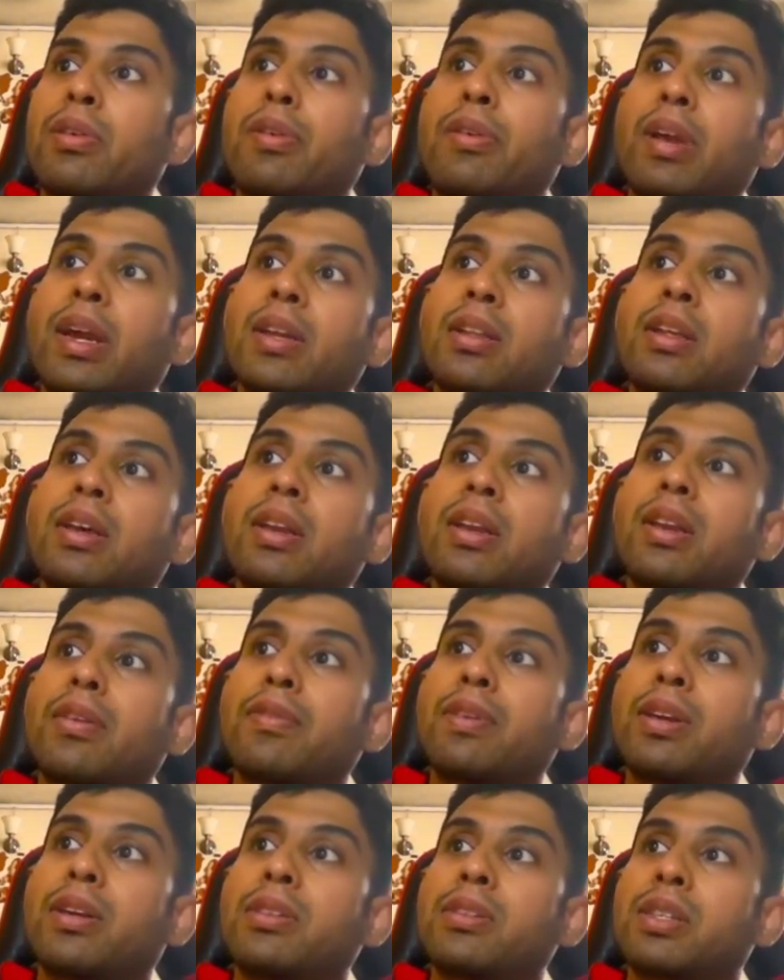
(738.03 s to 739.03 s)
get the
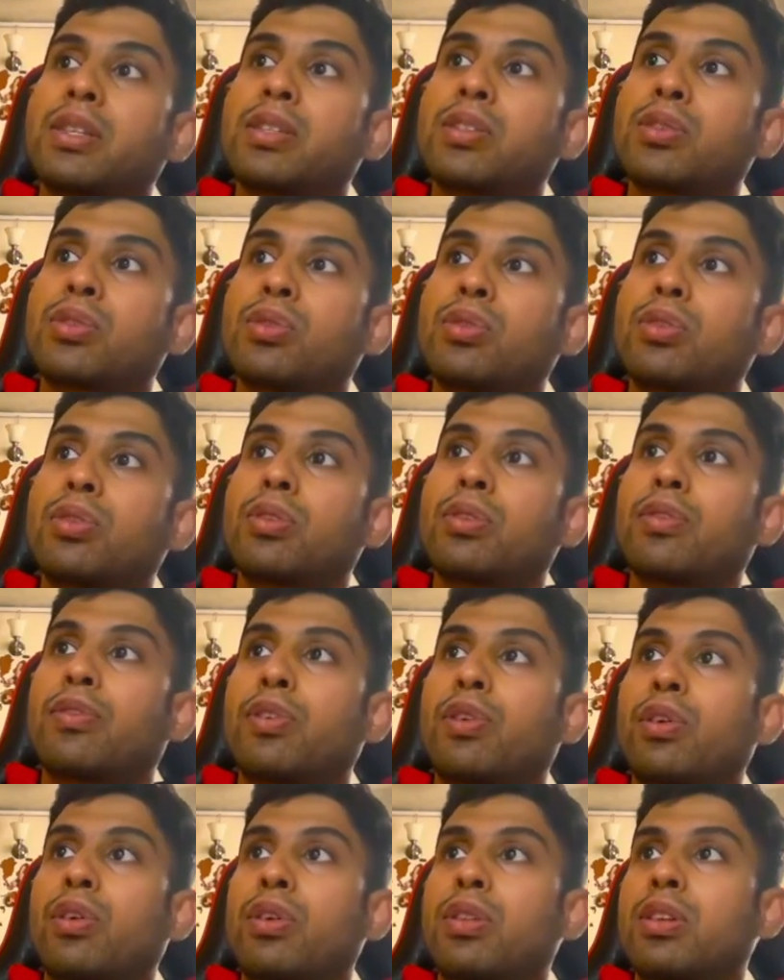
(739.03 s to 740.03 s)
relevant C score for
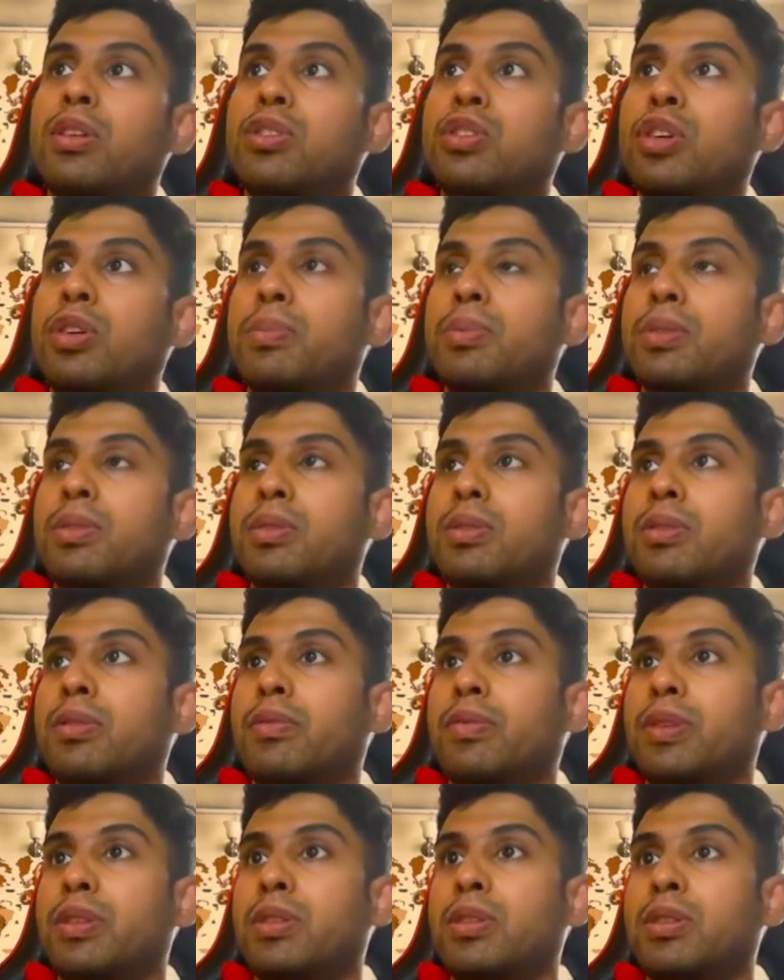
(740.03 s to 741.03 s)
all the jobs
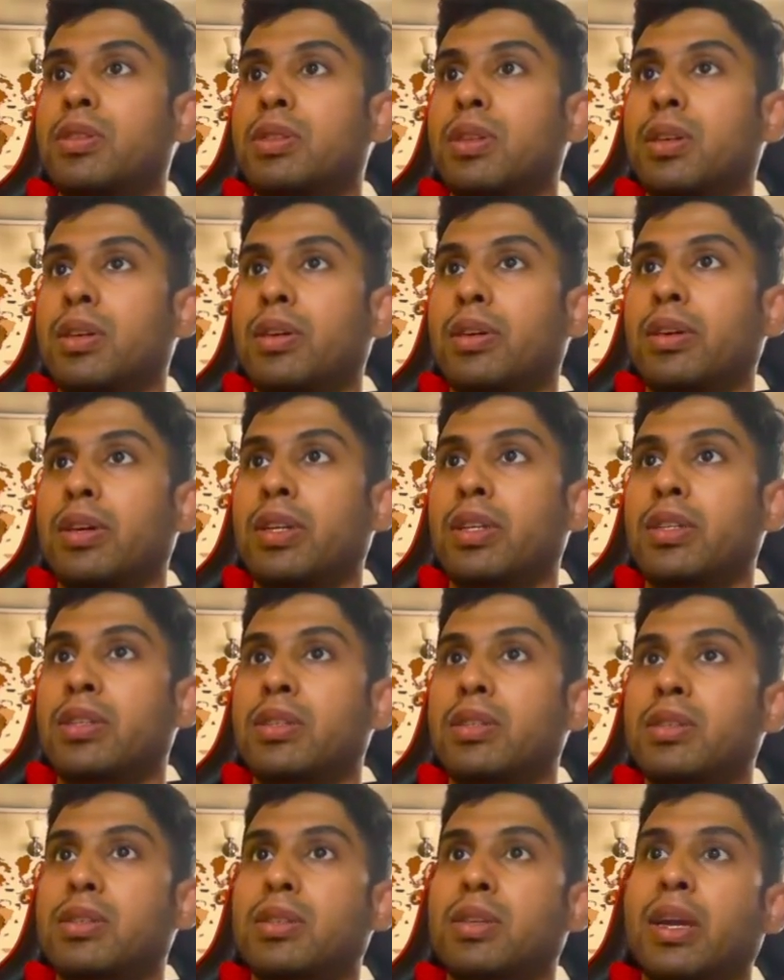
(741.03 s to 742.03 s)
which it
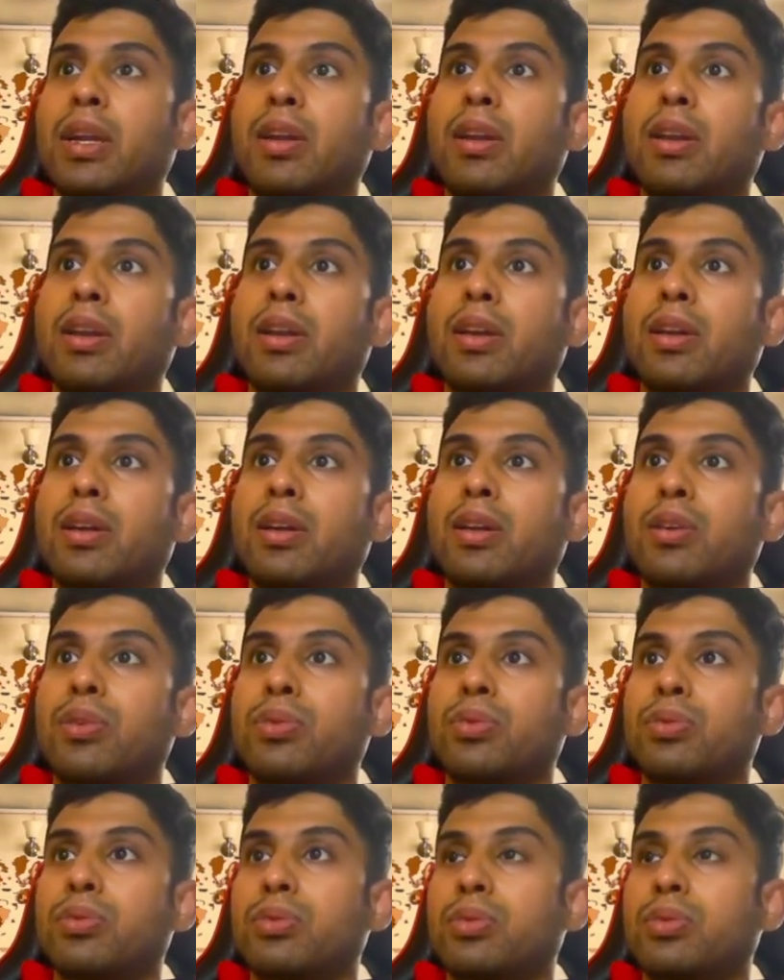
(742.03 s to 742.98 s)
is catering to.